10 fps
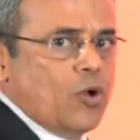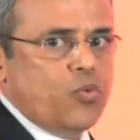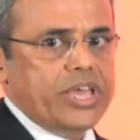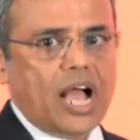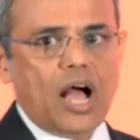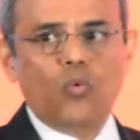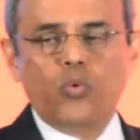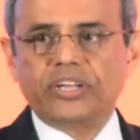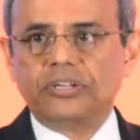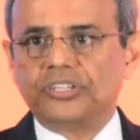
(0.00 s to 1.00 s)
And we
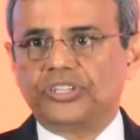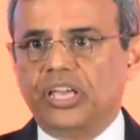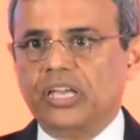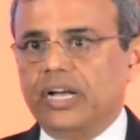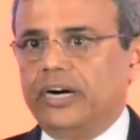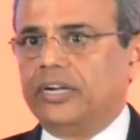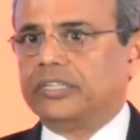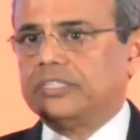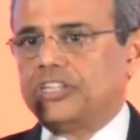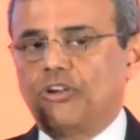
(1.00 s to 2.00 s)
are witnessing
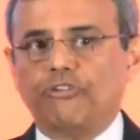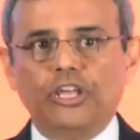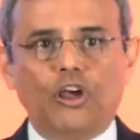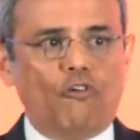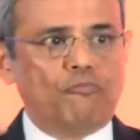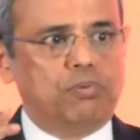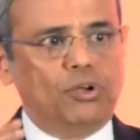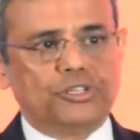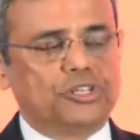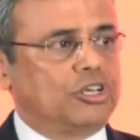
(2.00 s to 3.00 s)
a degree of
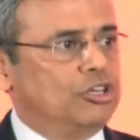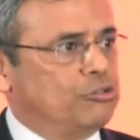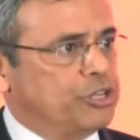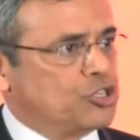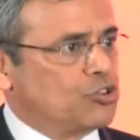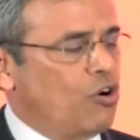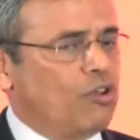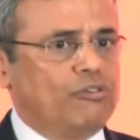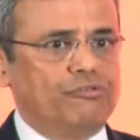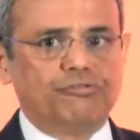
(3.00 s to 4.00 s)
political
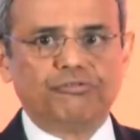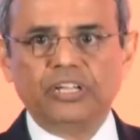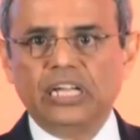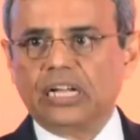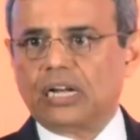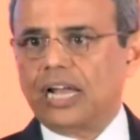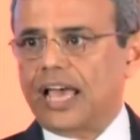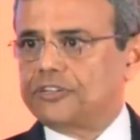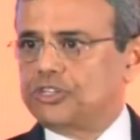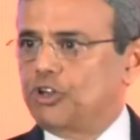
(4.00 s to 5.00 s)
resolve,
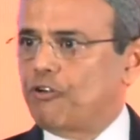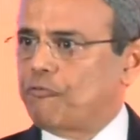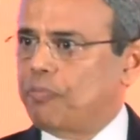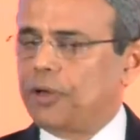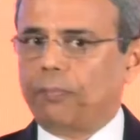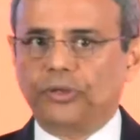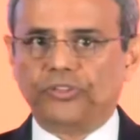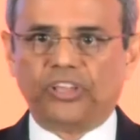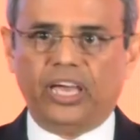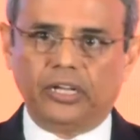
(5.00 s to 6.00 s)
clarity of
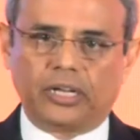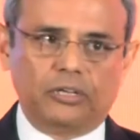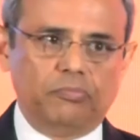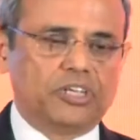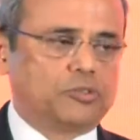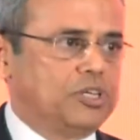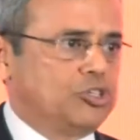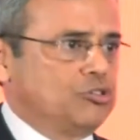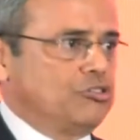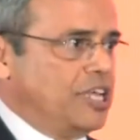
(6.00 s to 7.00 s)
purpose, and a
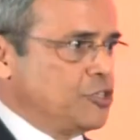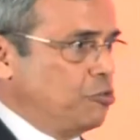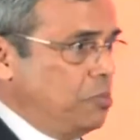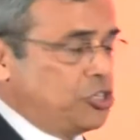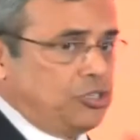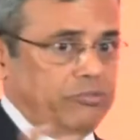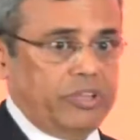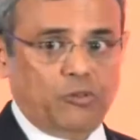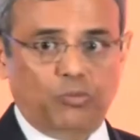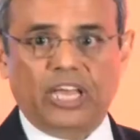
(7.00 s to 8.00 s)
commitment to
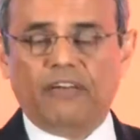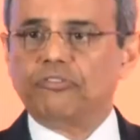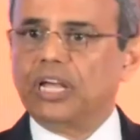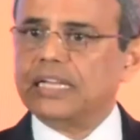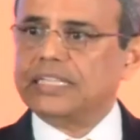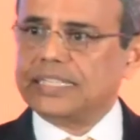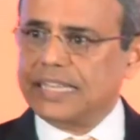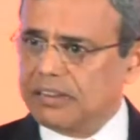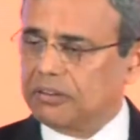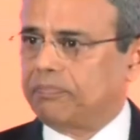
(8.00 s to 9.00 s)
transformation that we have rarely
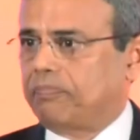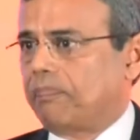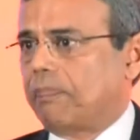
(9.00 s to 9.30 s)
seen.